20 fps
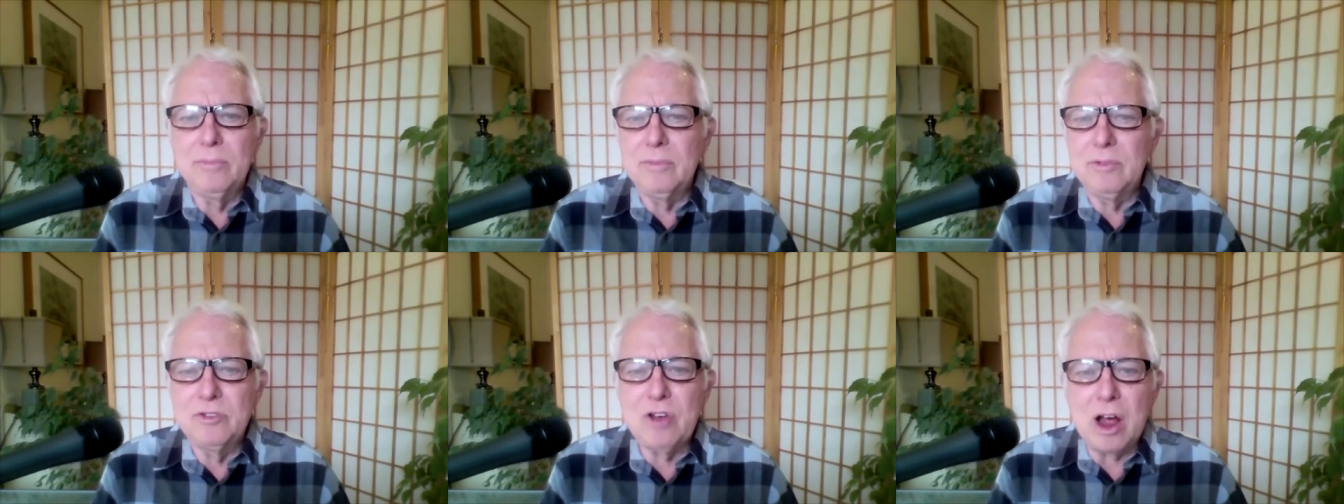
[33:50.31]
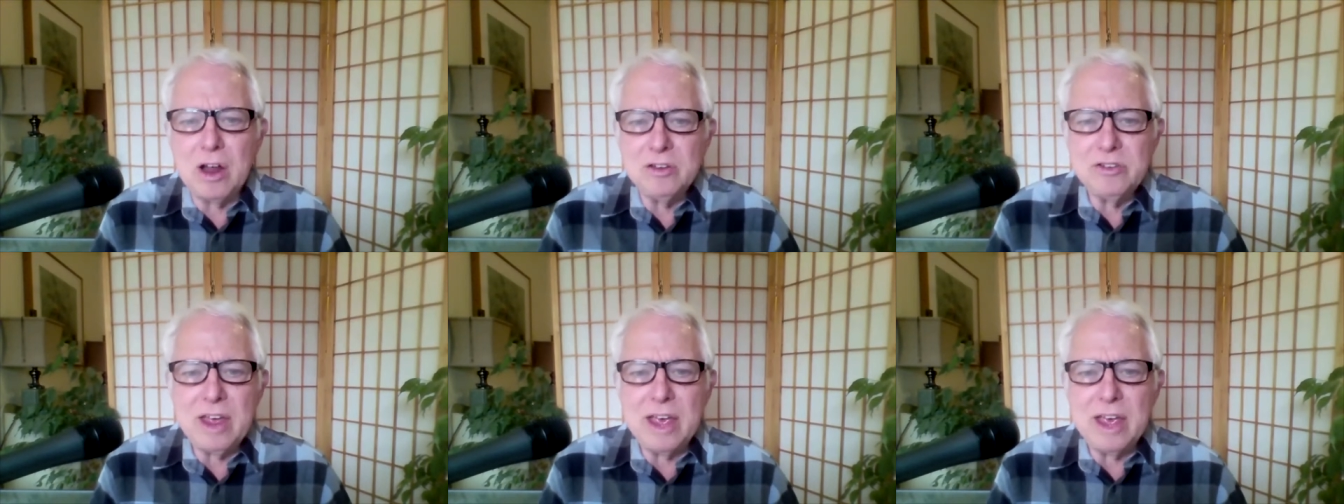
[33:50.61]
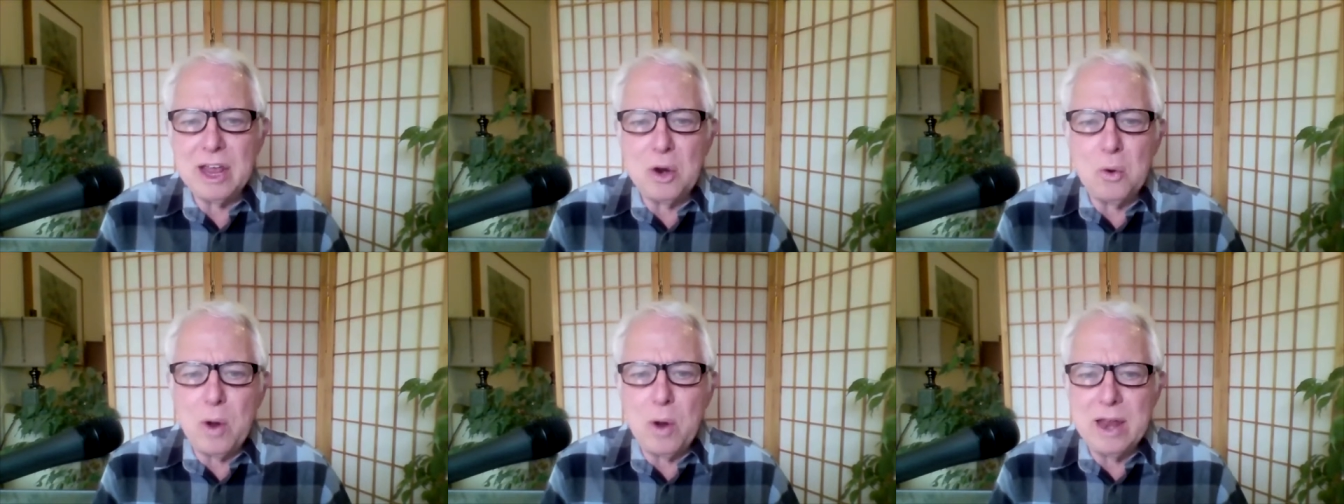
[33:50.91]
John,
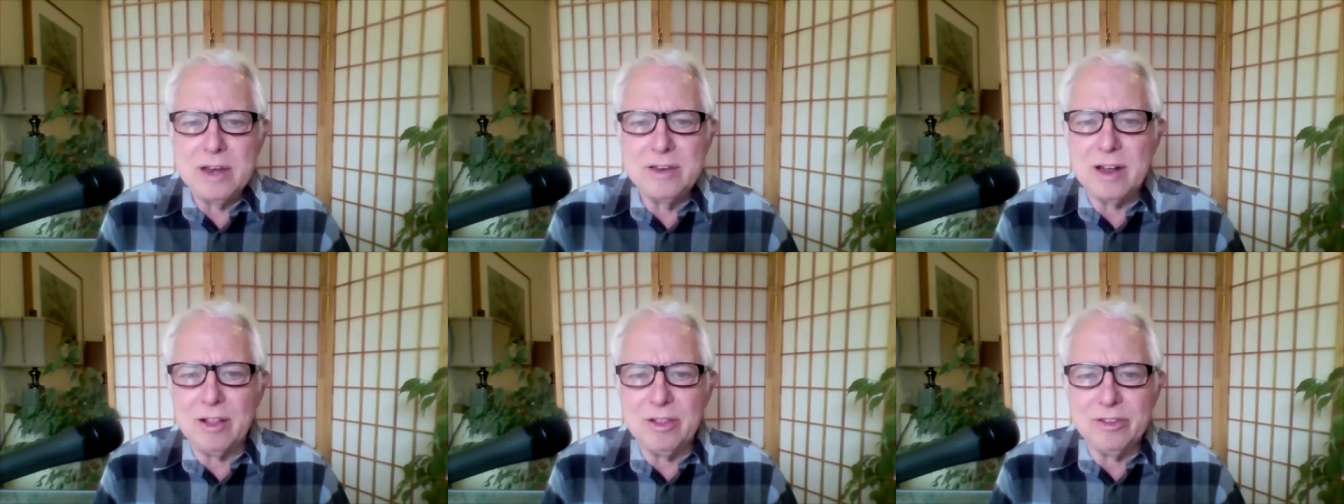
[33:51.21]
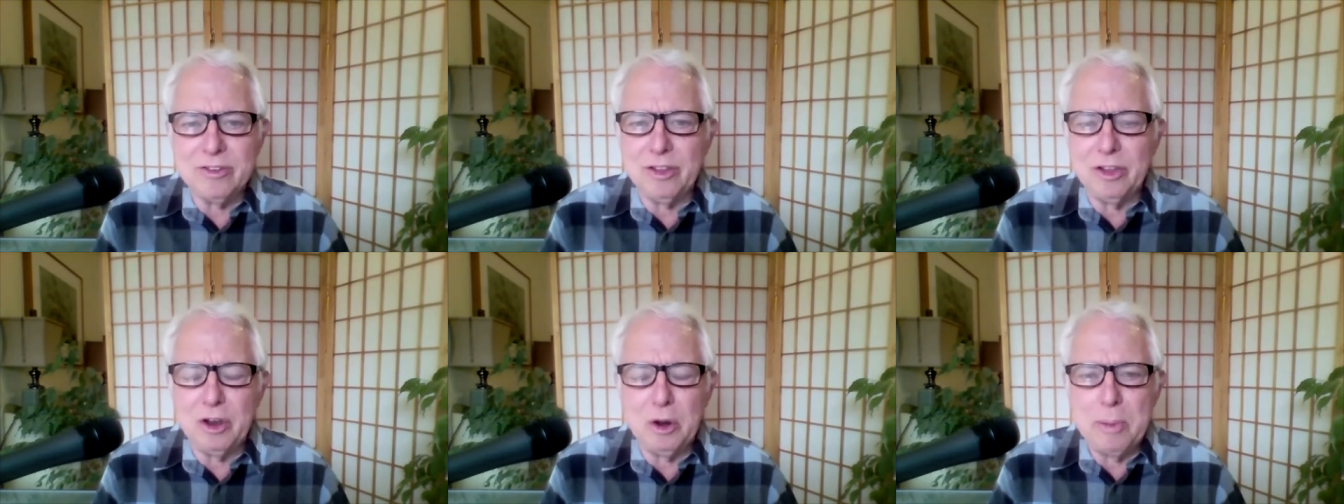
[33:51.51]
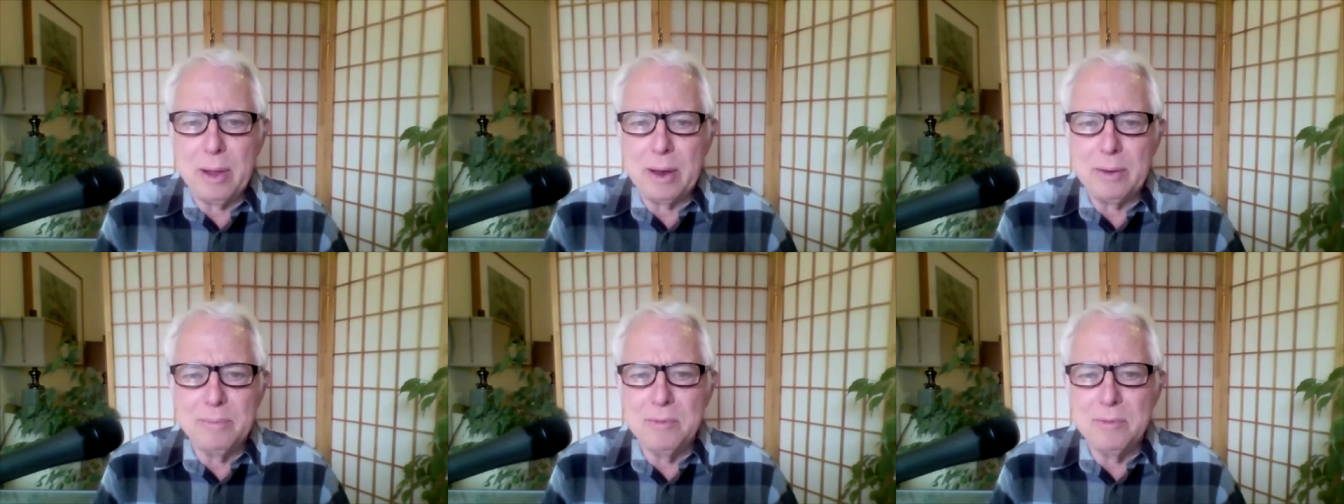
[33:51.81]
take it away and tell us a little
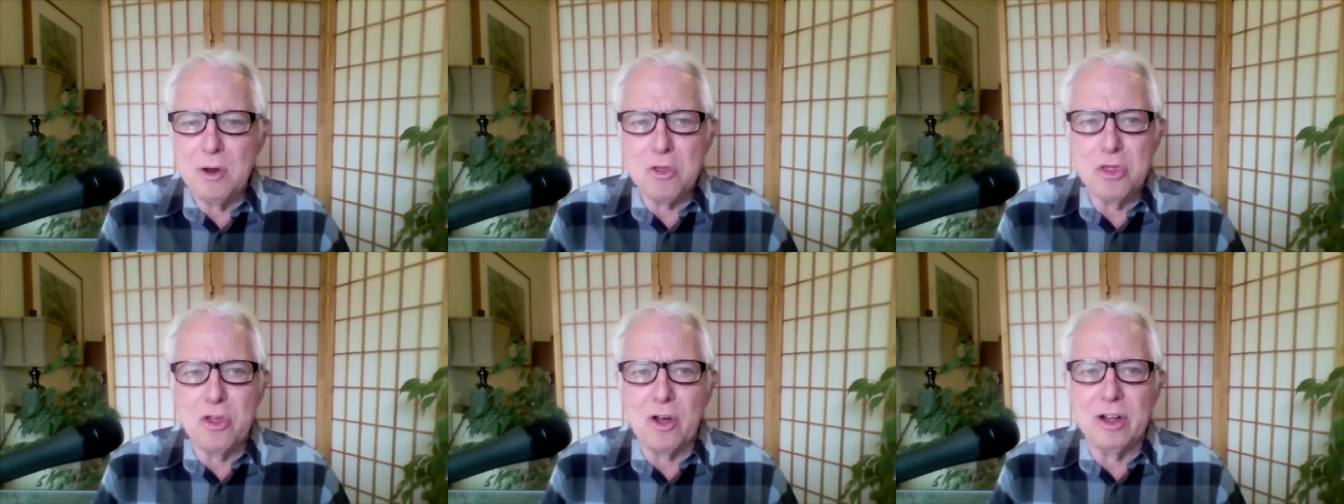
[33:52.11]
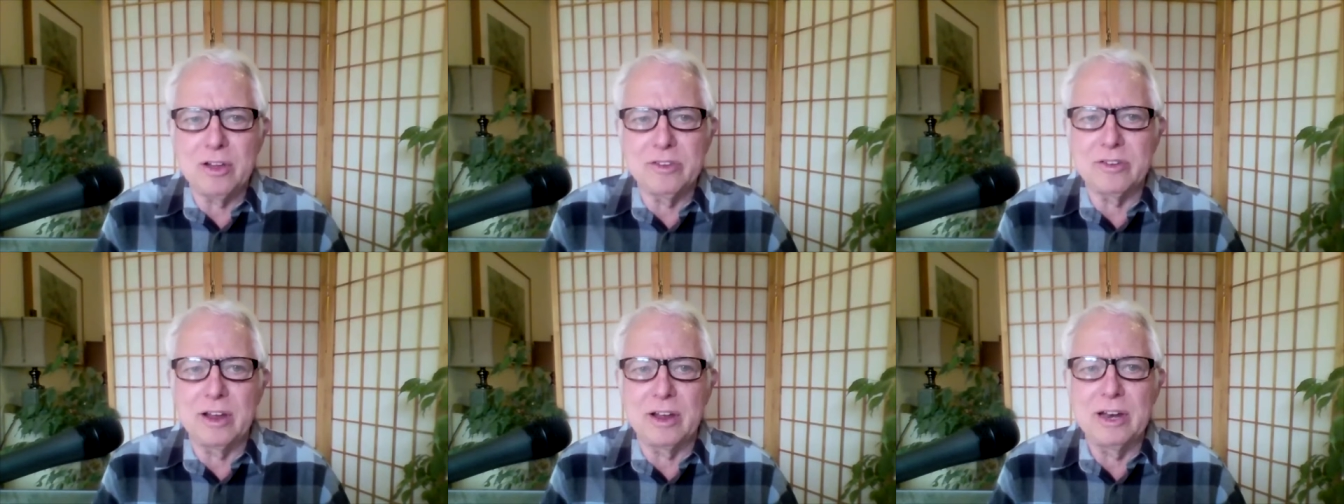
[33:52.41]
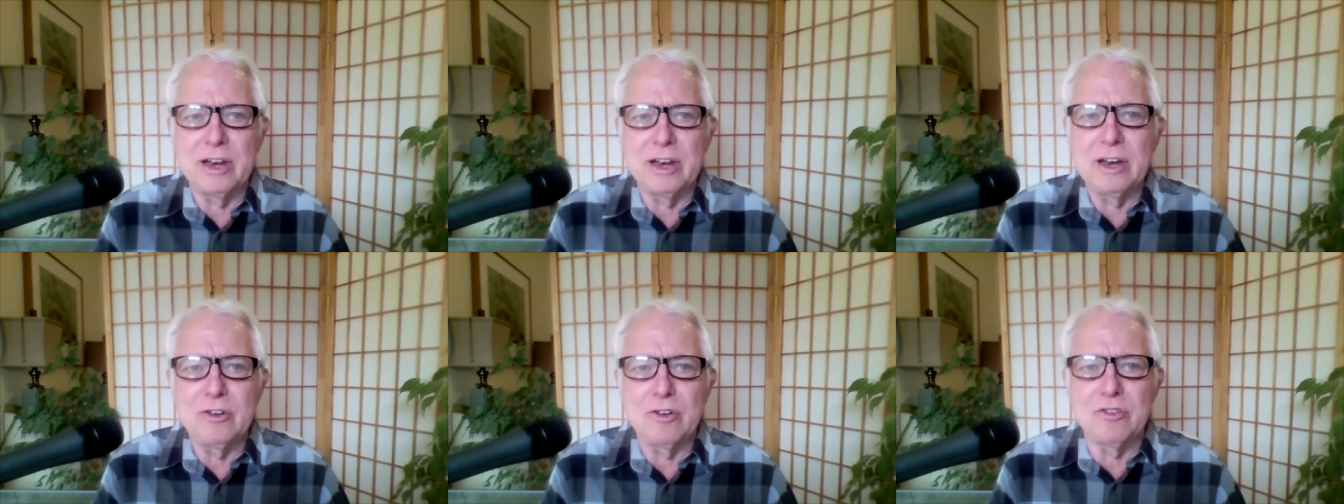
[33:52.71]
bit your thoughts on
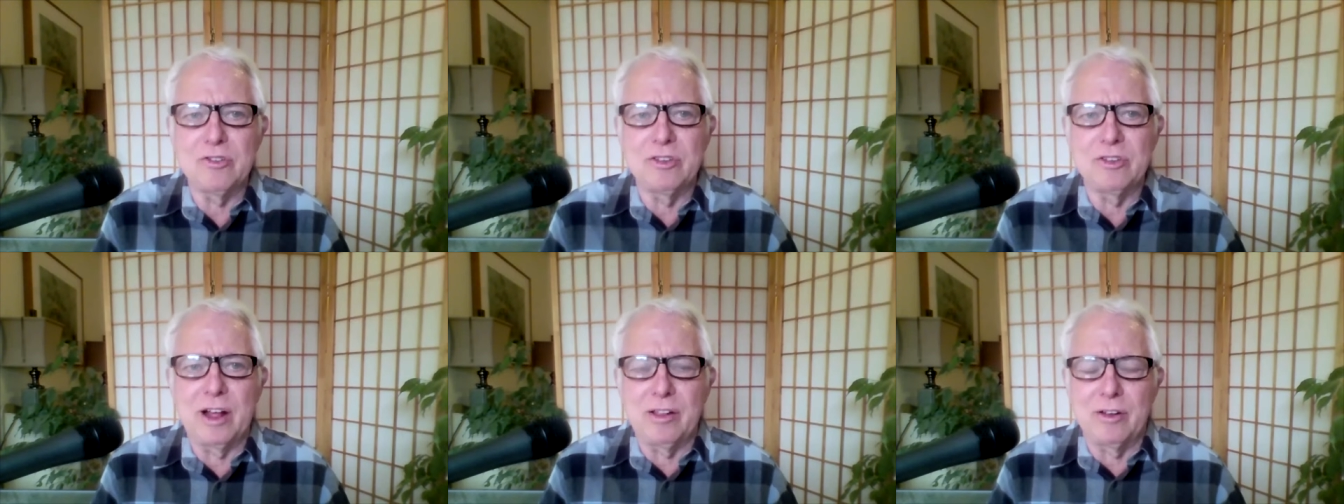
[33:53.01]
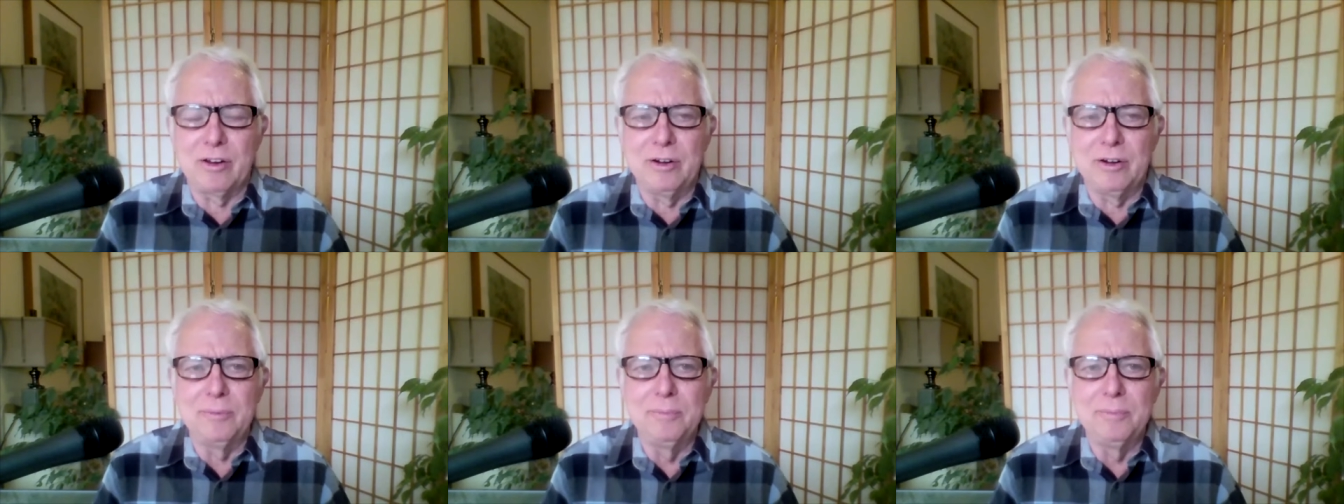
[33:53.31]
Interstellar.